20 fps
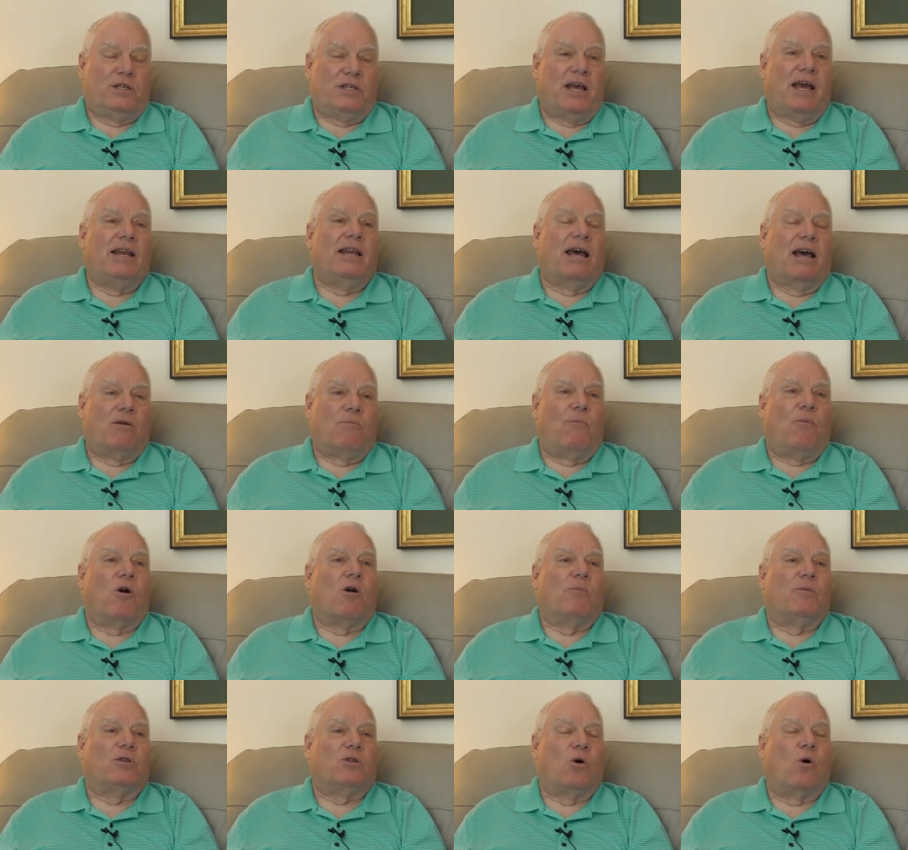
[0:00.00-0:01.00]
we stayed in that
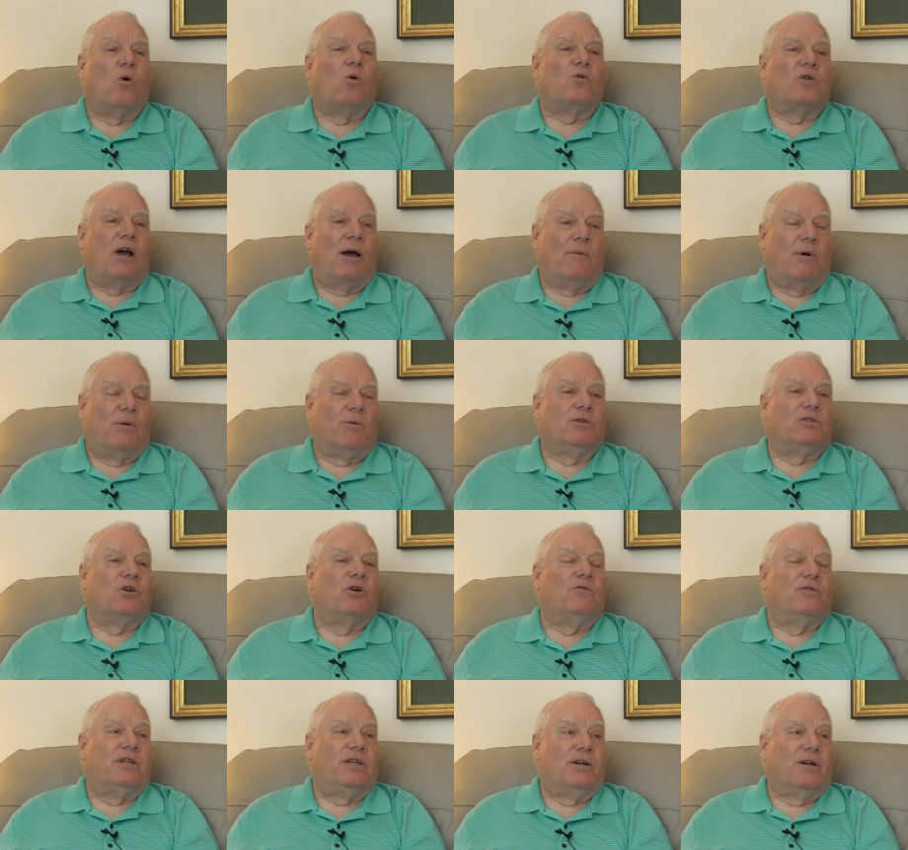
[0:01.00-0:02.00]
apartment the whole time I
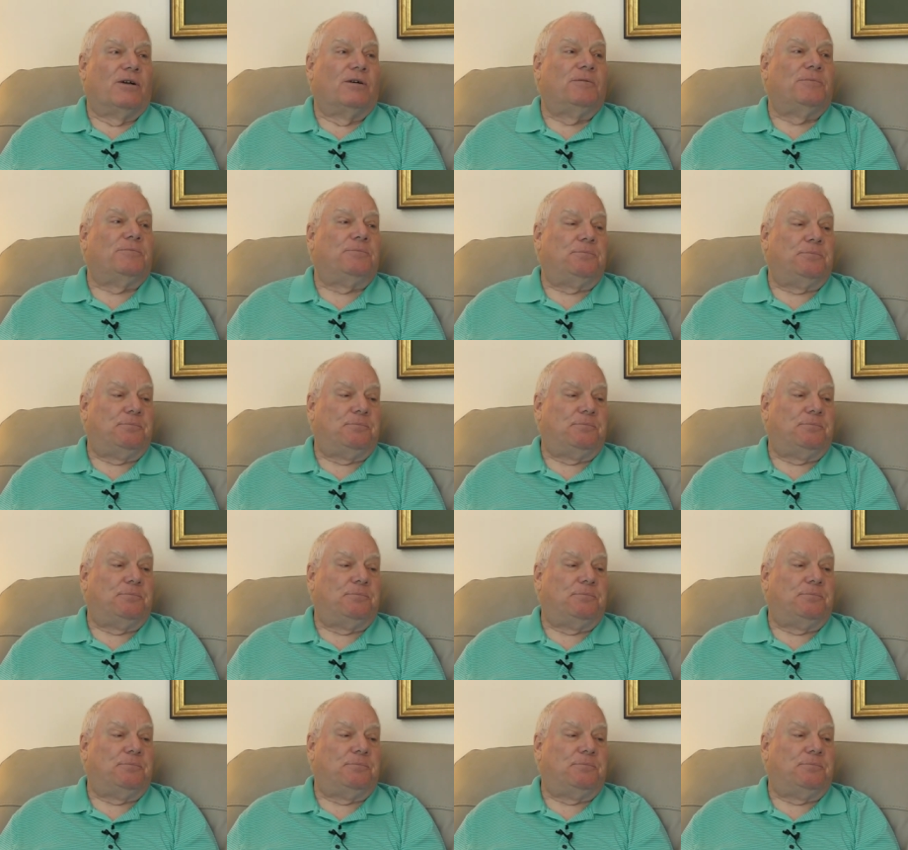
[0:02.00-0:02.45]
was over there.